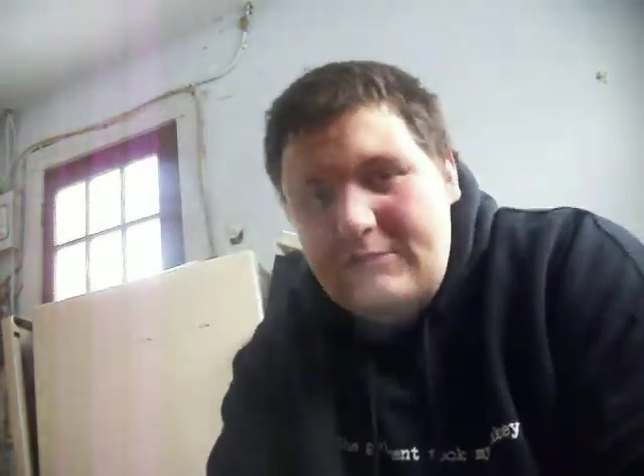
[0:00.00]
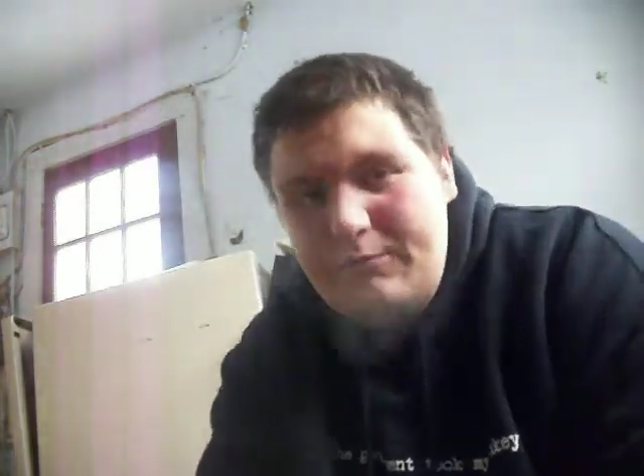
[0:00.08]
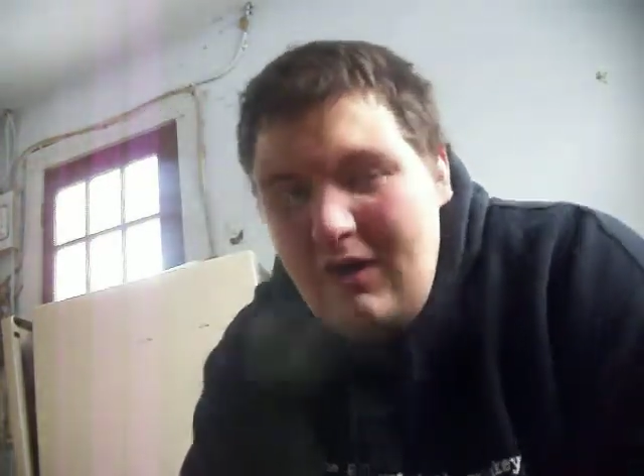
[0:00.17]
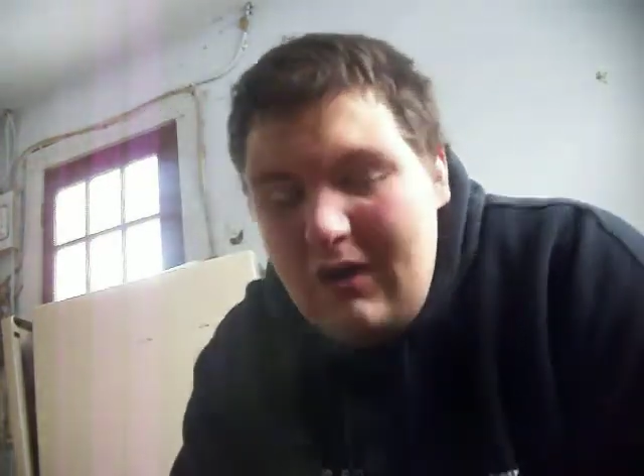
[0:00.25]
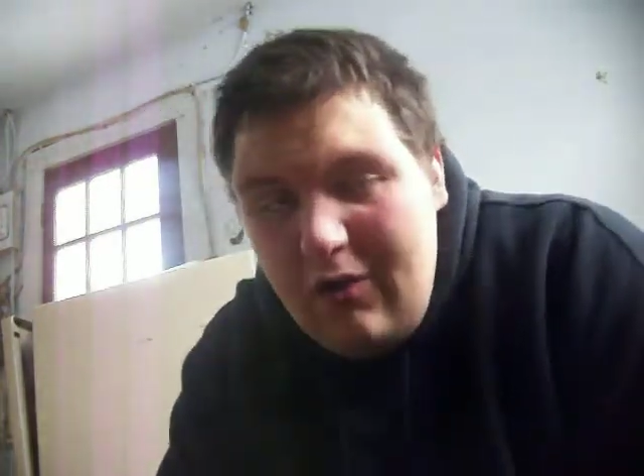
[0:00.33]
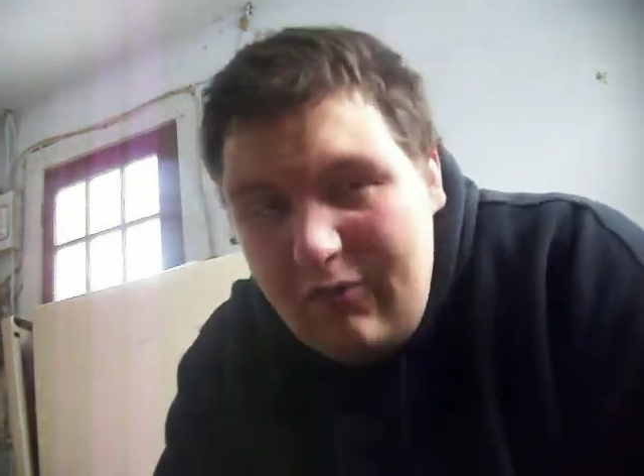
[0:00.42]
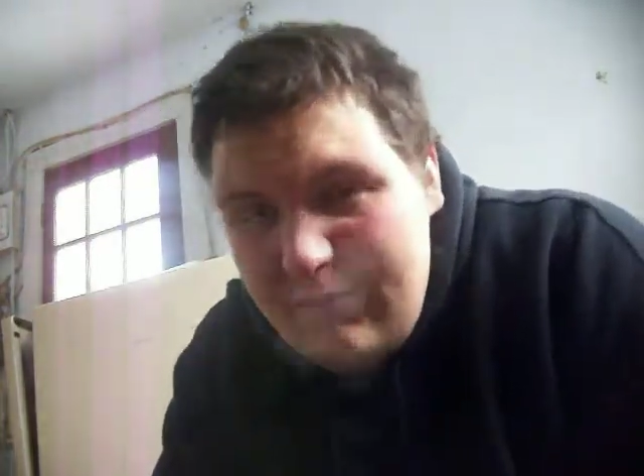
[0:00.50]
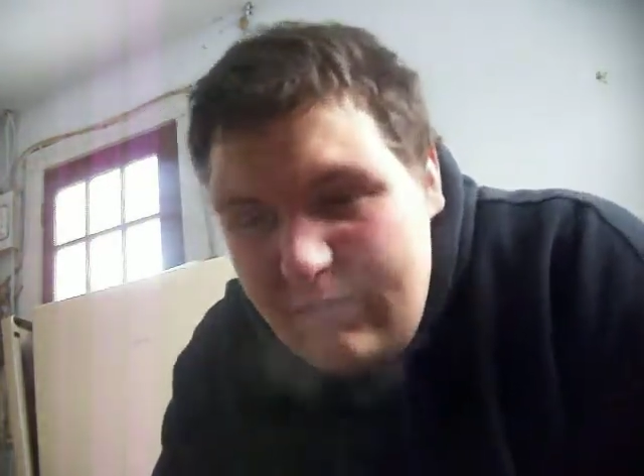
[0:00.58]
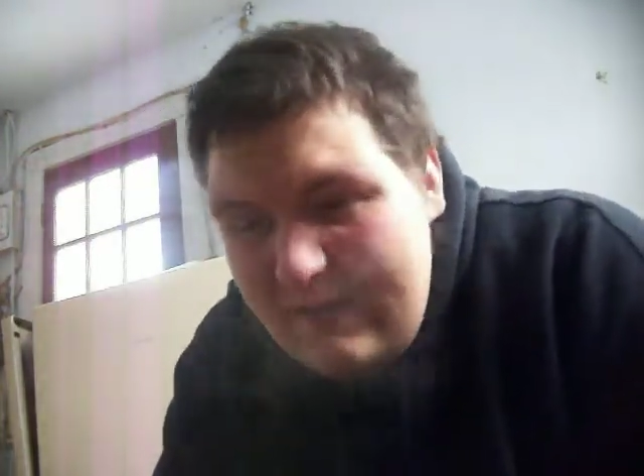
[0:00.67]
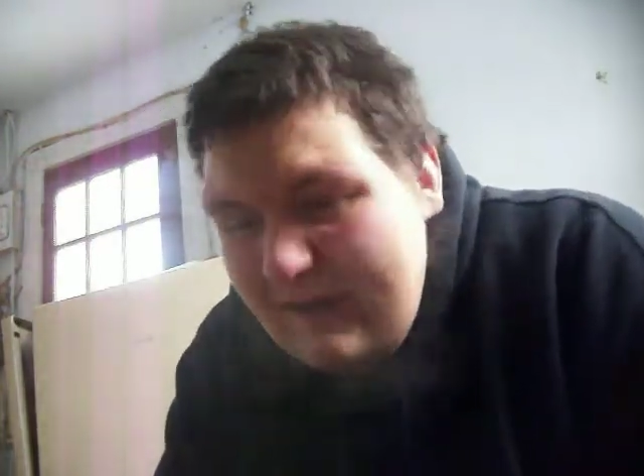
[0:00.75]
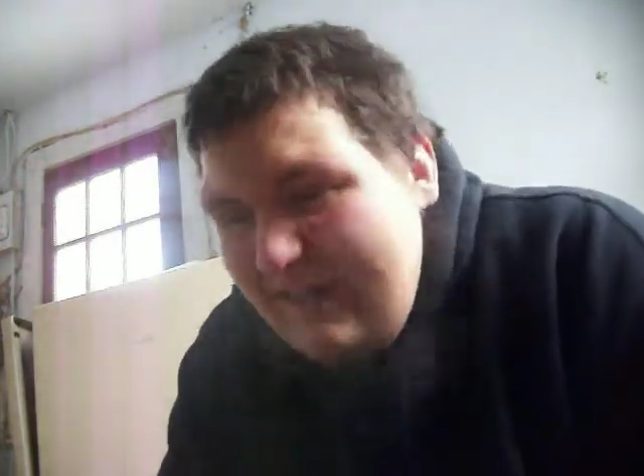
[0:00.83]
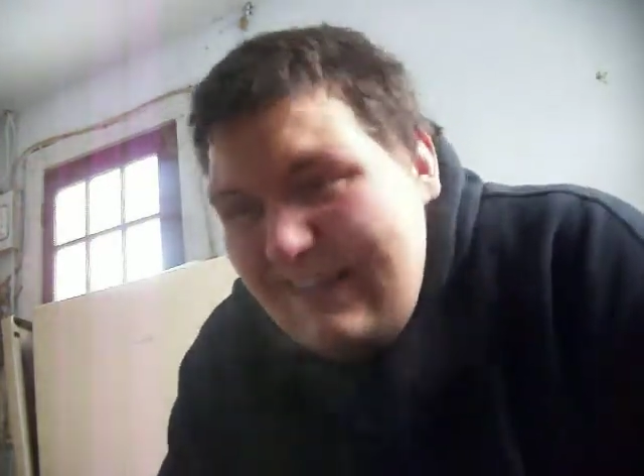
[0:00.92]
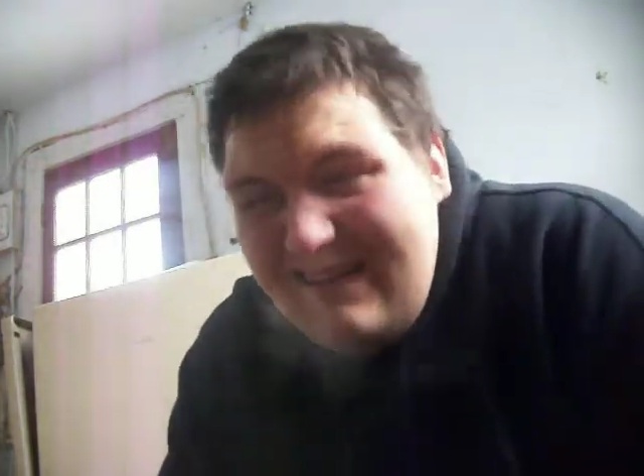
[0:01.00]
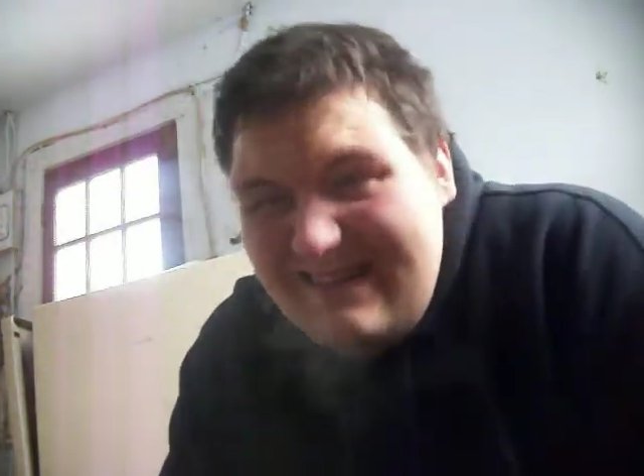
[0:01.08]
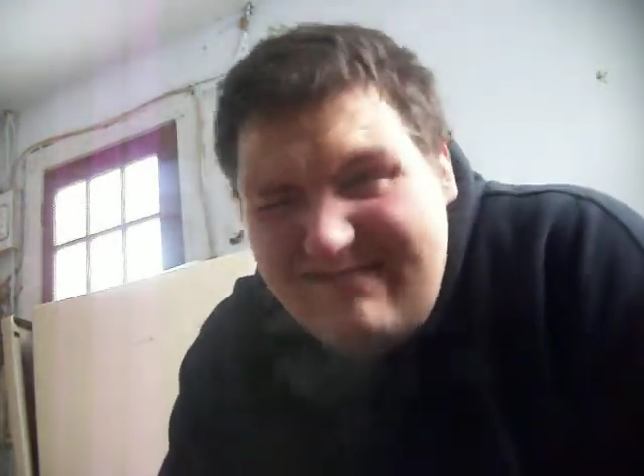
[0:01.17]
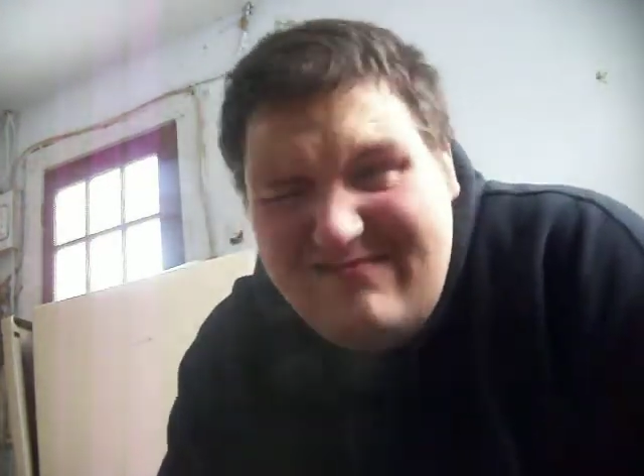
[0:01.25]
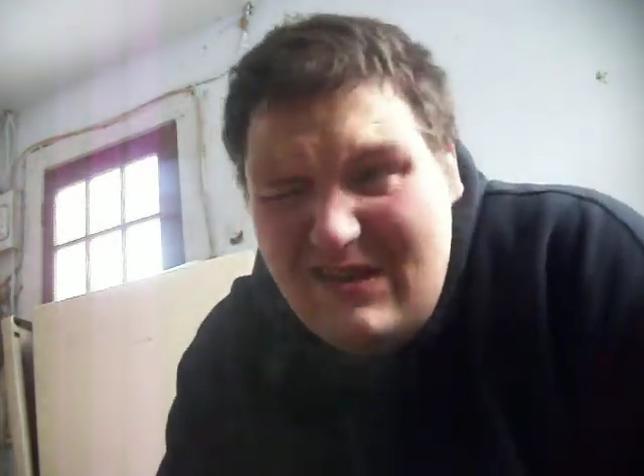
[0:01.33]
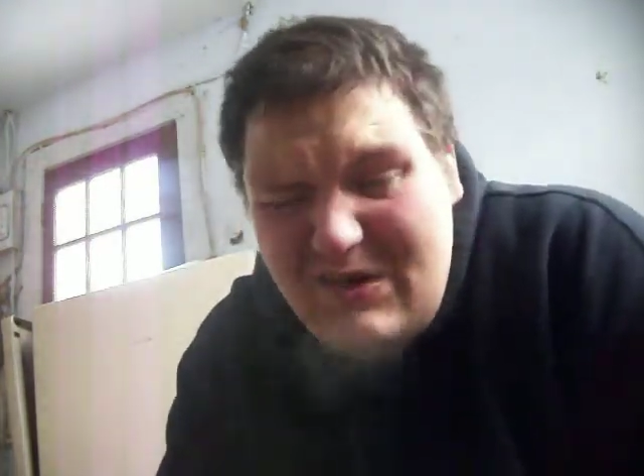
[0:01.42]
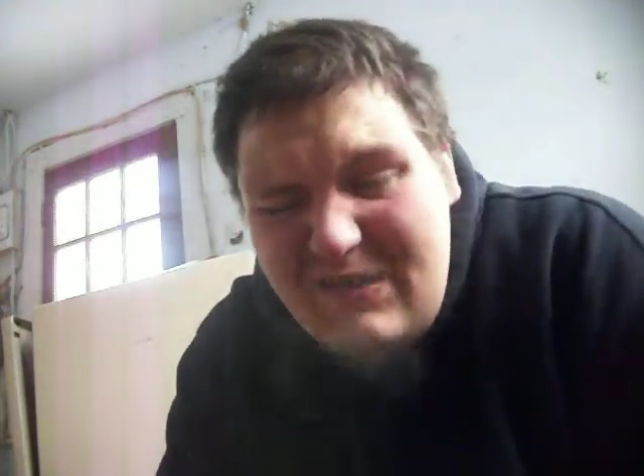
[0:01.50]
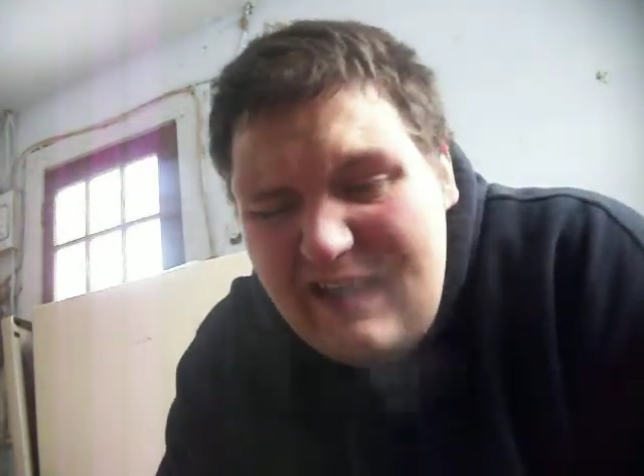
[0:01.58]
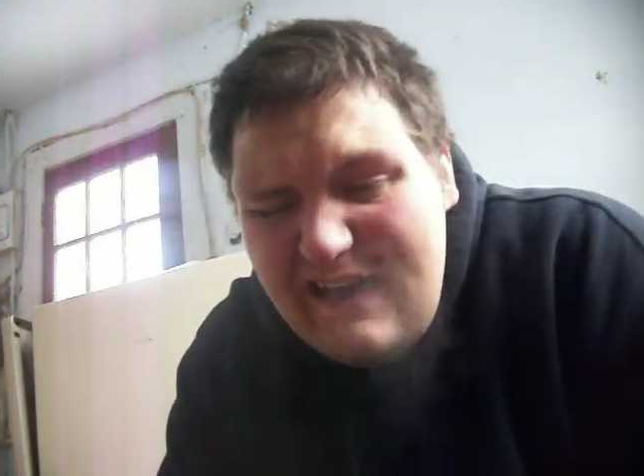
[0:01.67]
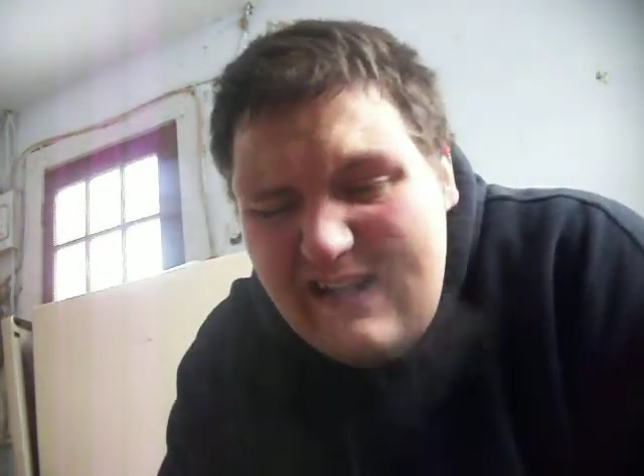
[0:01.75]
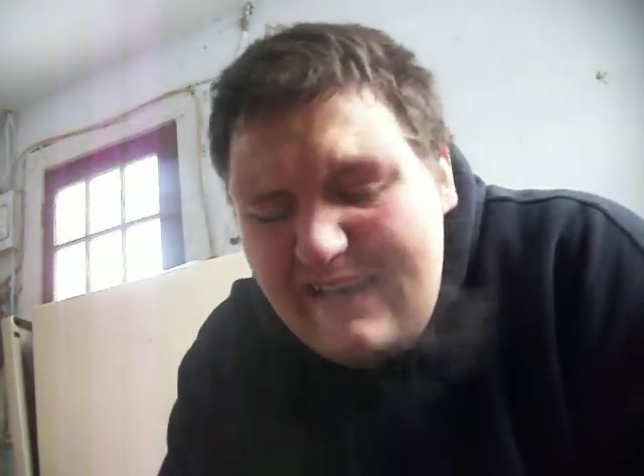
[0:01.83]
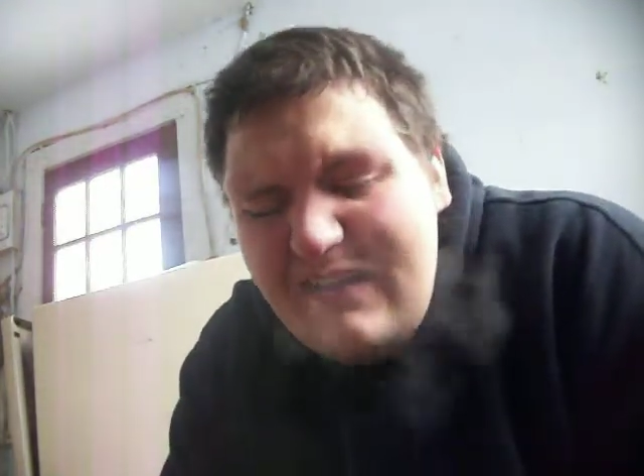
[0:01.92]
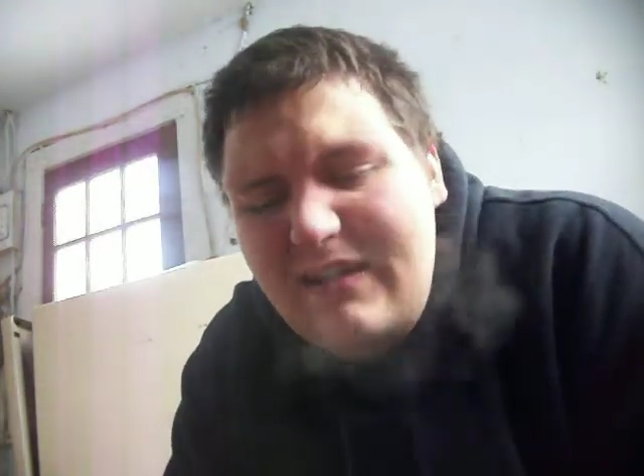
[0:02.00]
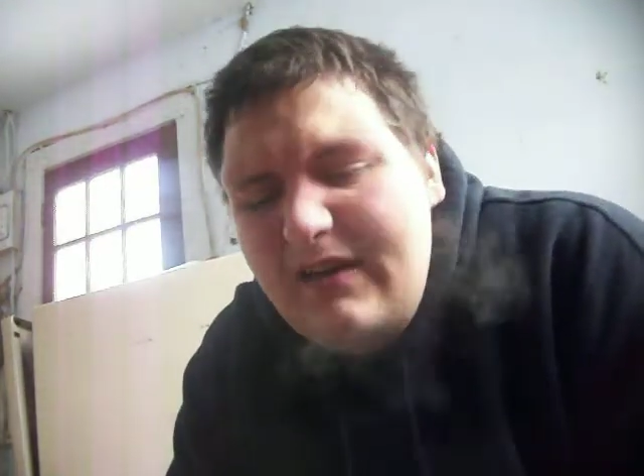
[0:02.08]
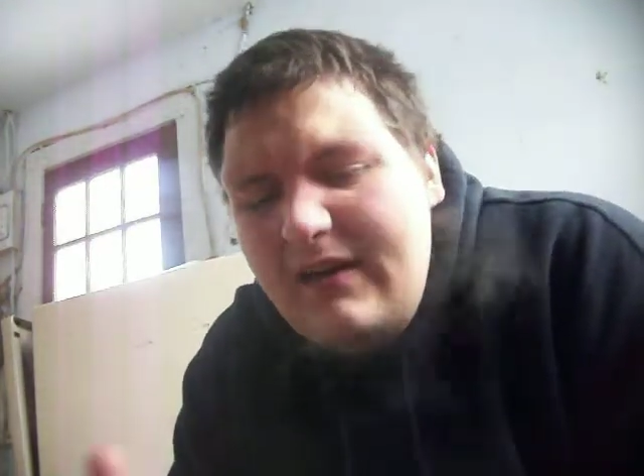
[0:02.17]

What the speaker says: spray over it. You can do that.